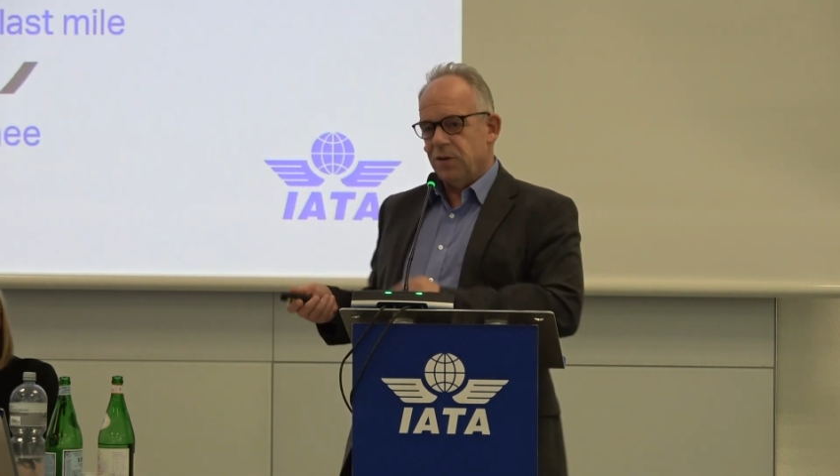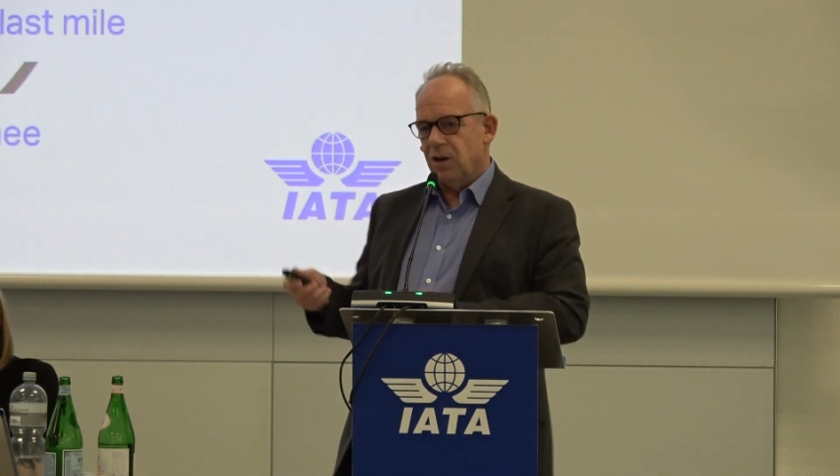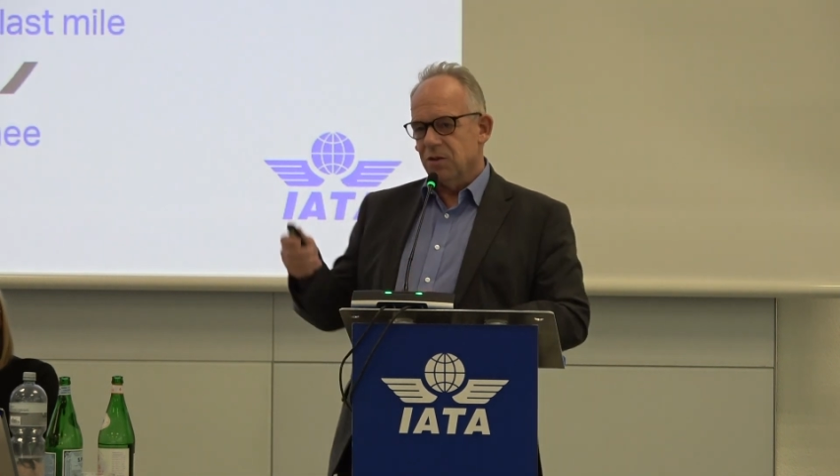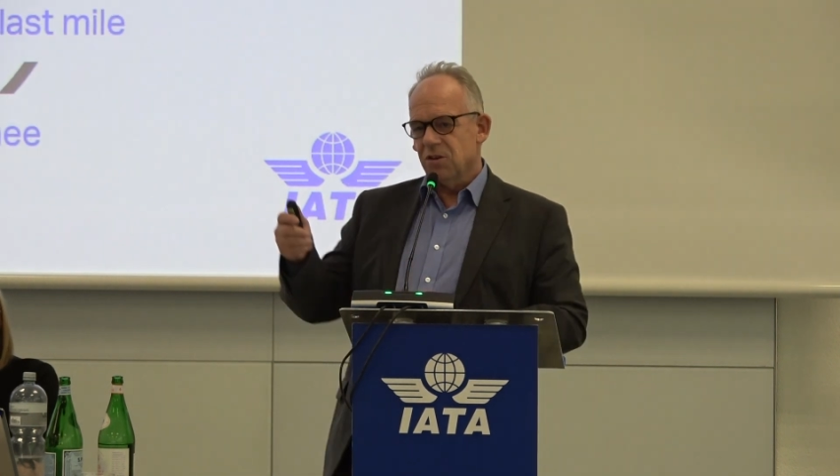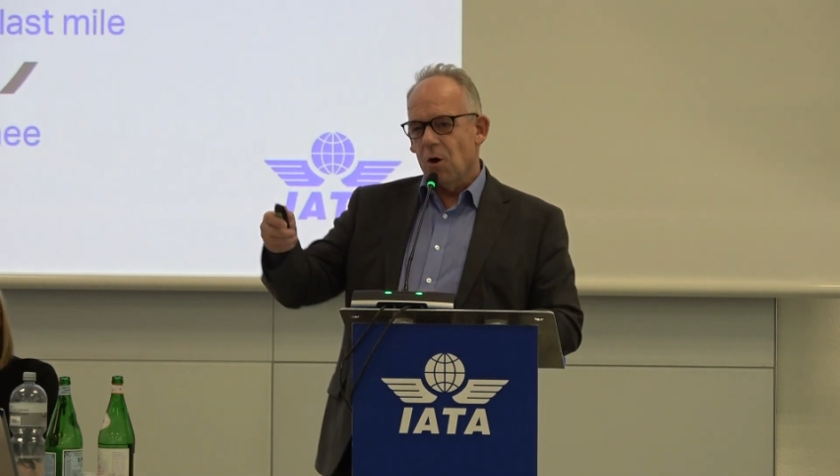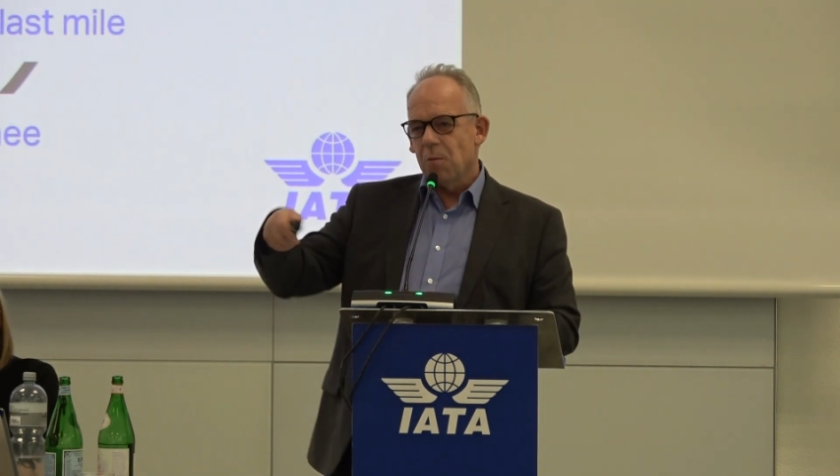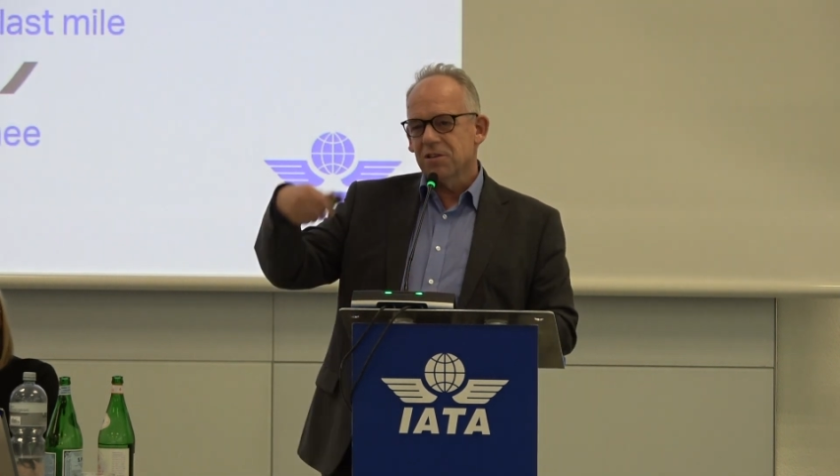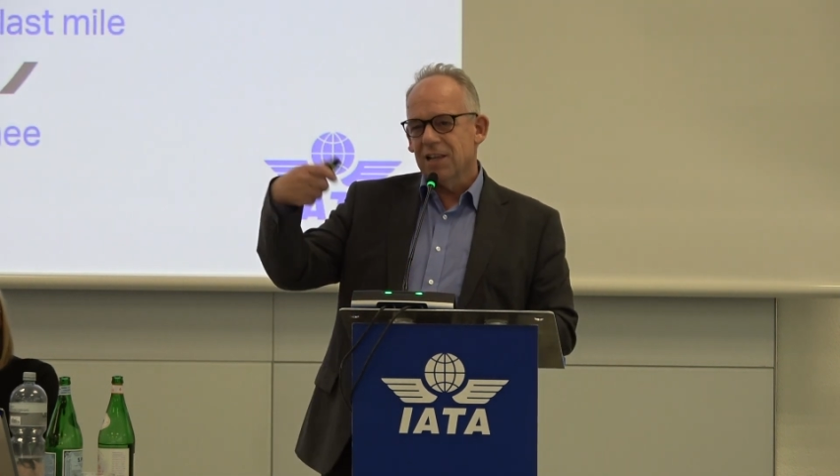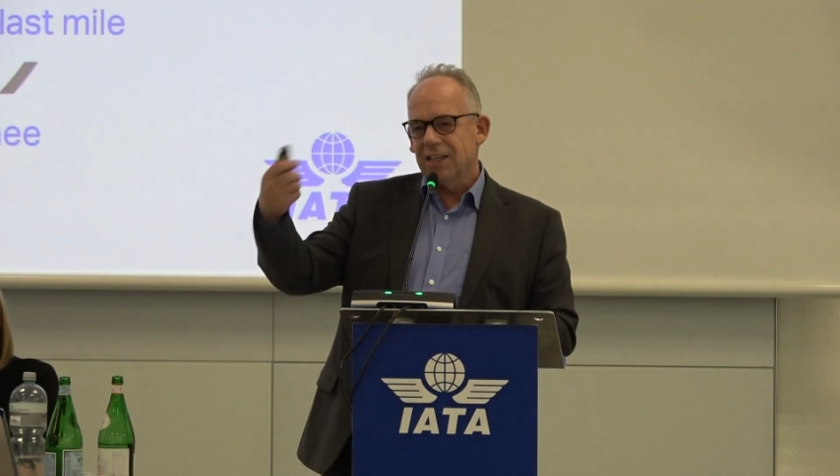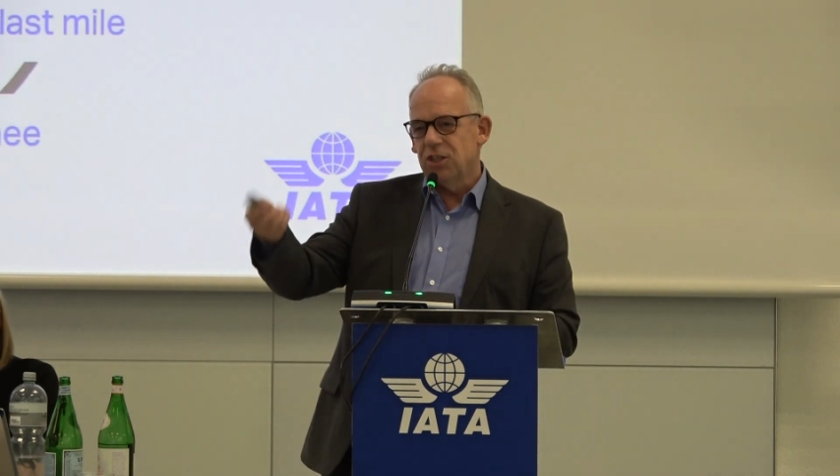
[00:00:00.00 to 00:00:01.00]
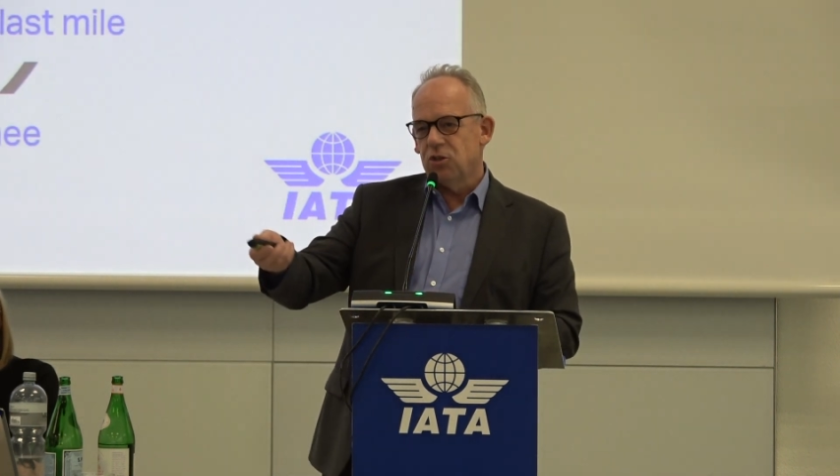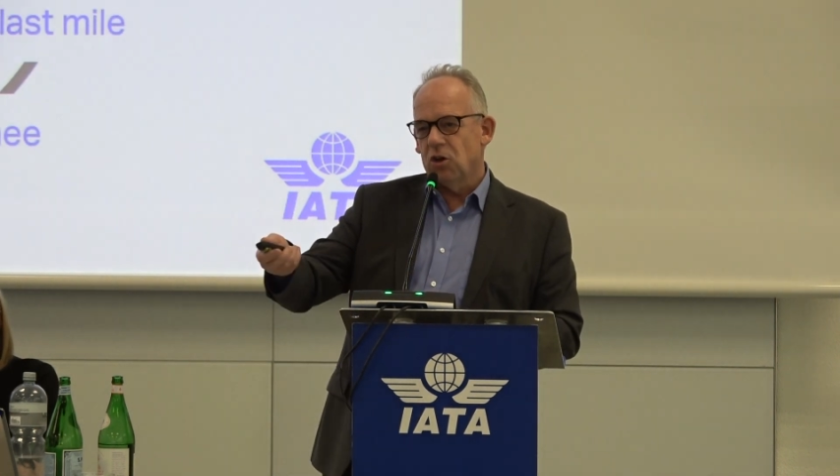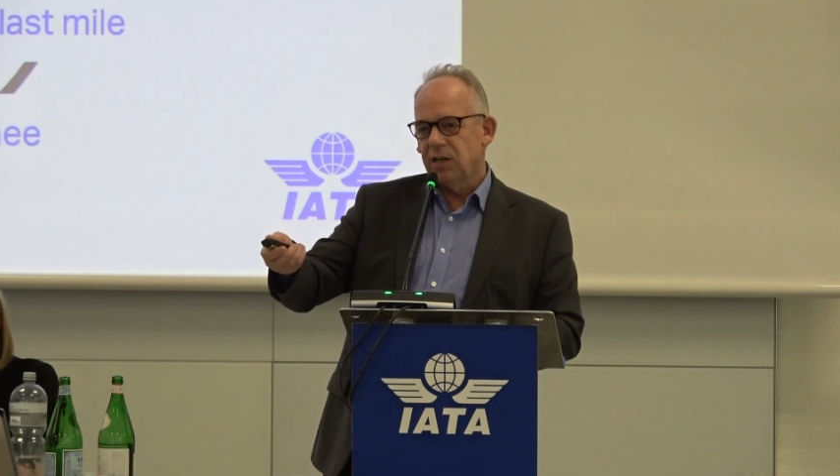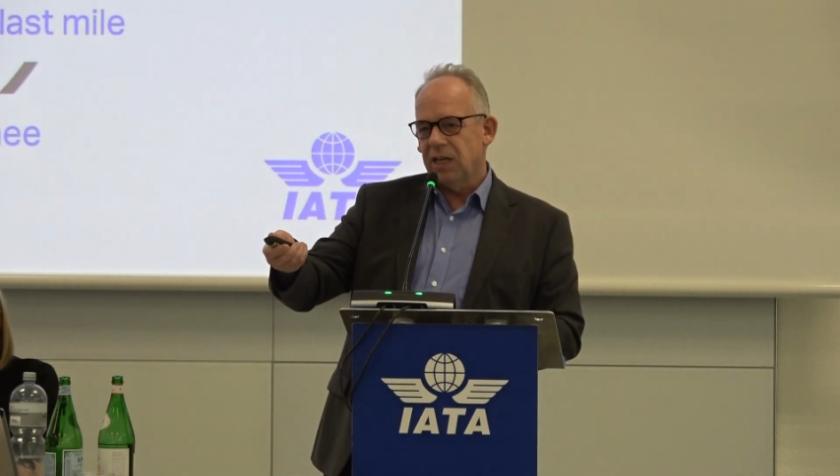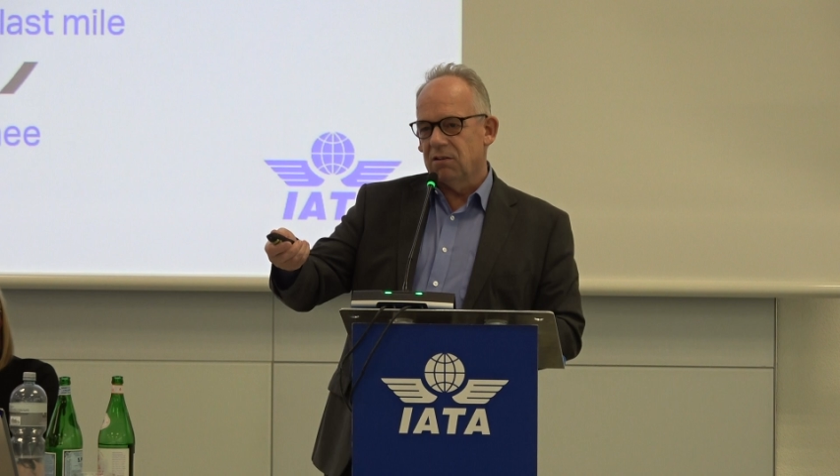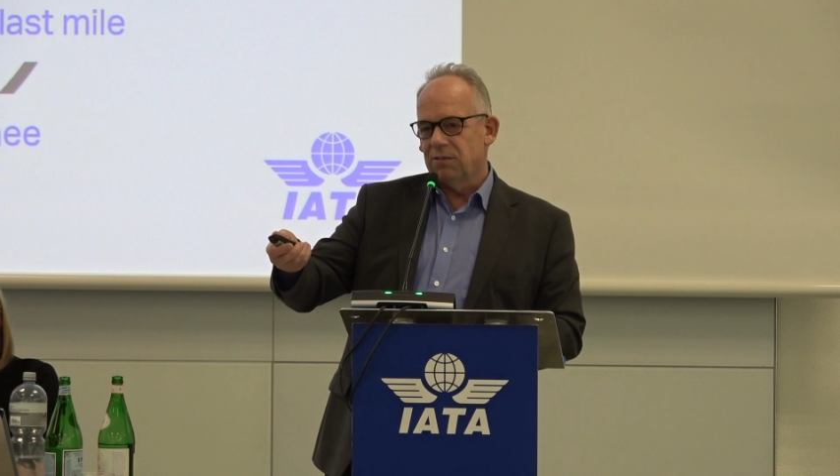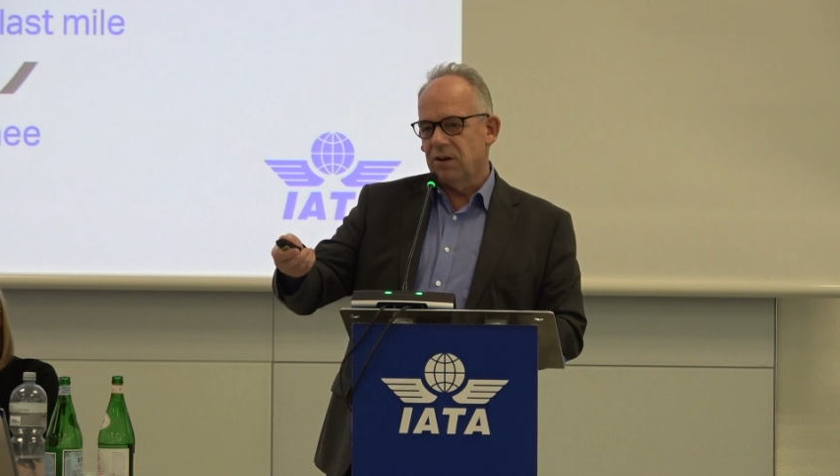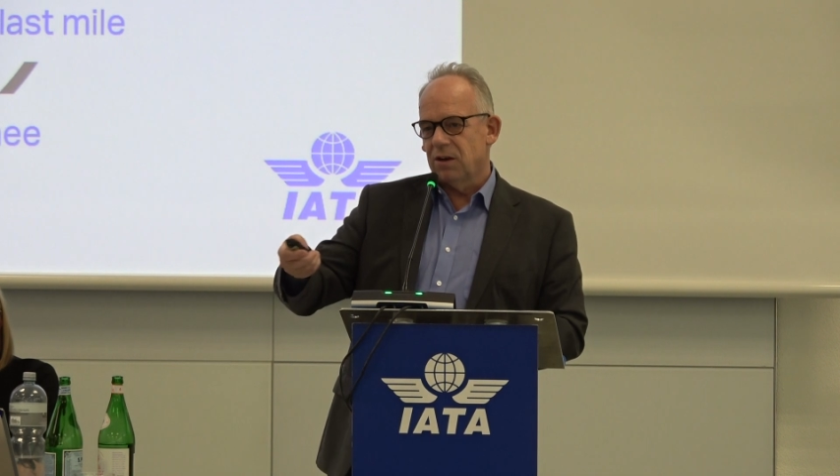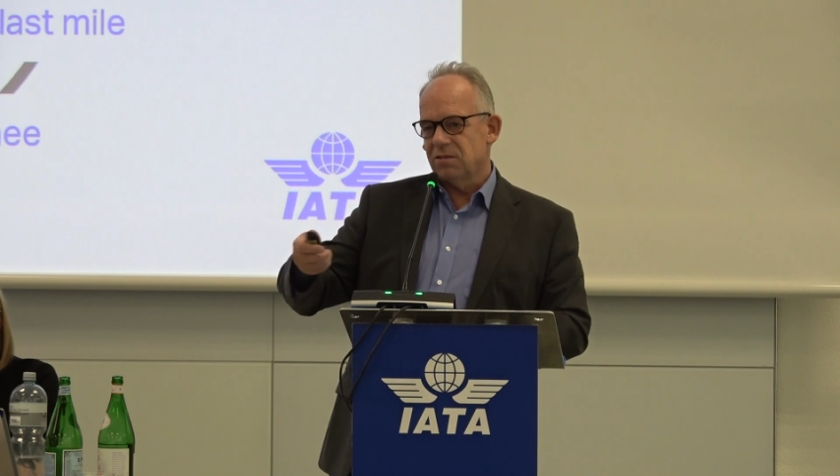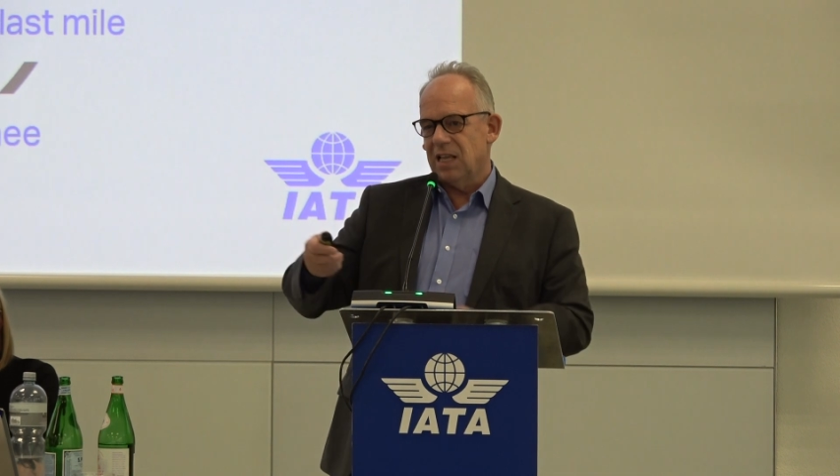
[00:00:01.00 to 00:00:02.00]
you know, it's almost like the journey in reverse.